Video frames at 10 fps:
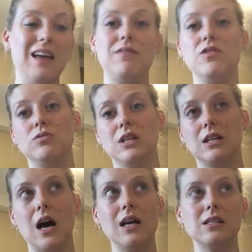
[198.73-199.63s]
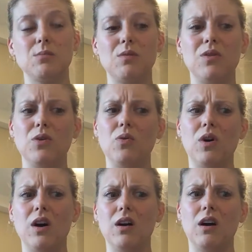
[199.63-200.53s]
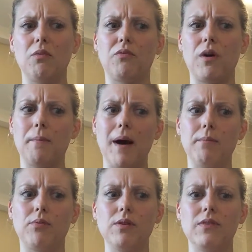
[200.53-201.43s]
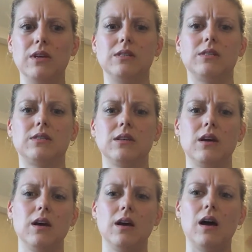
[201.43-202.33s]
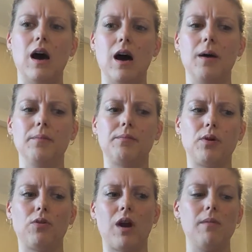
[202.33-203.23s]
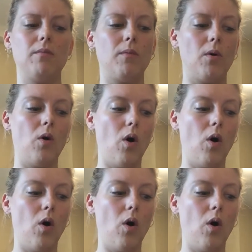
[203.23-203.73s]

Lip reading: If you did not, some of you from my previous program